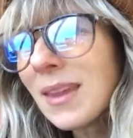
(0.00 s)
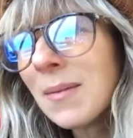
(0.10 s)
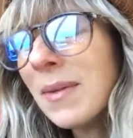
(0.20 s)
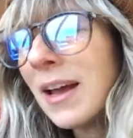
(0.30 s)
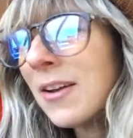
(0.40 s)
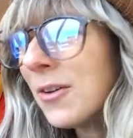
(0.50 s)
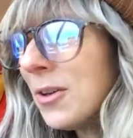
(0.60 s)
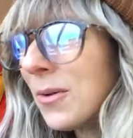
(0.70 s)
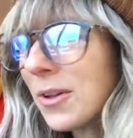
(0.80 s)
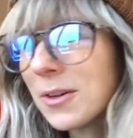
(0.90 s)
May I know
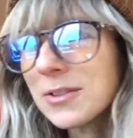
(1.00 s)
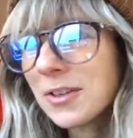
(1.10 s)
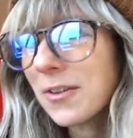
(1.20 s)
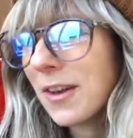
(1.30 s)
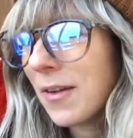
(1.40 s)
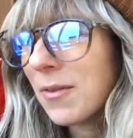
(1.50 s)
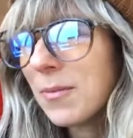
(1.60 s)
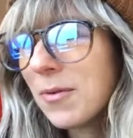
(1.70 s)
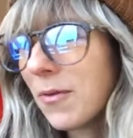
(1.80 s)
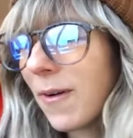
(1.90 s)
you closer than ever
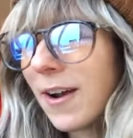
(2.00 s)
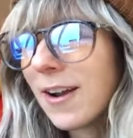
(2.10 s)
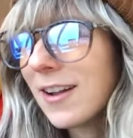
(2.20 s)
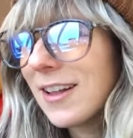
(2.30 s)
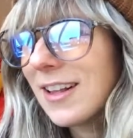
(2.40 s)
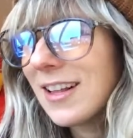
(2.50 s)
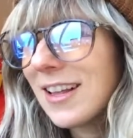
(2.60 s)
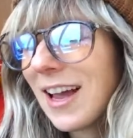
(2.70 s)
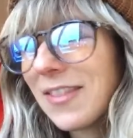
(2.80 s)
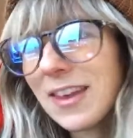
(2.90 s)
before
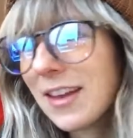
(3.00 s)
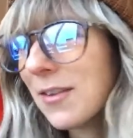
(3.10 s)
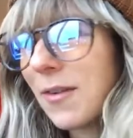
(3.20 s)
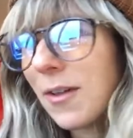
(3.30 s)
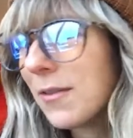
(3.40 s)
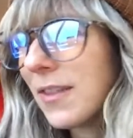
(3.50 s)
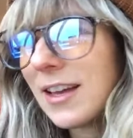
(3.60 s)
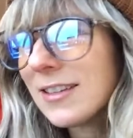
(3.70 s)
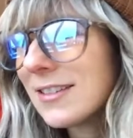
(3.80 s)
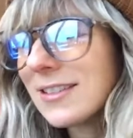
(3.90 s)
at the end of all of
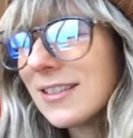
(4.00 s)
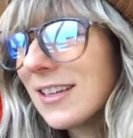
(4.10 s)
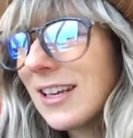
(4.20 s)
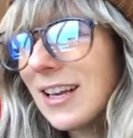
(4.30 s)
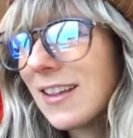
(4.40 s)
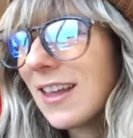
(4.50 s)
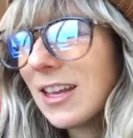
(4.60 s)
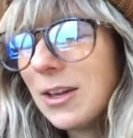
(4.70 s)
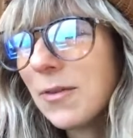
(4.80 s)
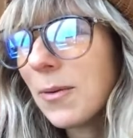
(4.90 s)
this.
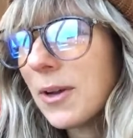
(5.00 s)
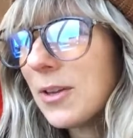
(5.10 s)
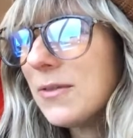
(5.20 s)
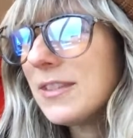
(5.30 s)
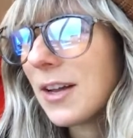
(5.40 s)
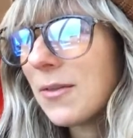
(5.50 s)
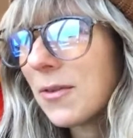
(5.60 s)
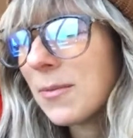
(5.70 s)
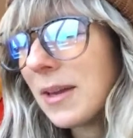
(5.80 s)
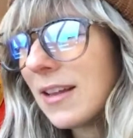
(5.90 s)
Thank you for what you've done
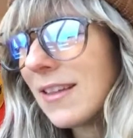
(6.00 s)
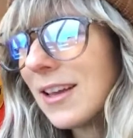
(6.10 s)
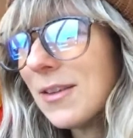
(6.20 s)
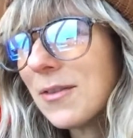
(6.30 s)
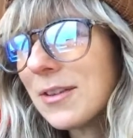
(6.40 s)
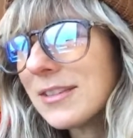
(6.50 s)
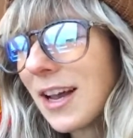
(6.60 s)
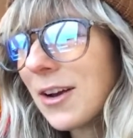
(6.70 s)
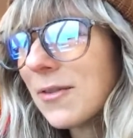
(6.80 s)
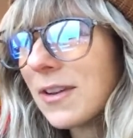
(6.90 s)
for me. Thank you for the
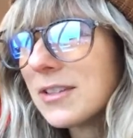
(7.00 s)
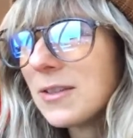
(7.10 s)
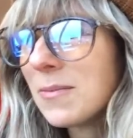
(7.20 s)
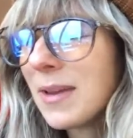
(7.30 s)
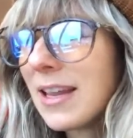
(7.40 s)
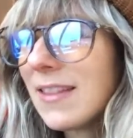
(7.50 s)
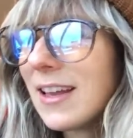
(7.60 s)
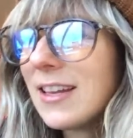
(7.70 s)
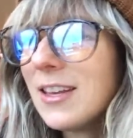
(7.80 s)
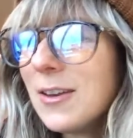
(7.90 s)
sacrifice you made.
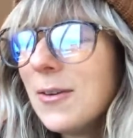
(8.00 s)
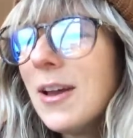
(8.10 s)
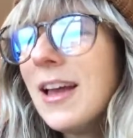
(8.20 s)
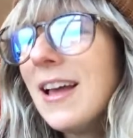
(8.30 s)
Thank you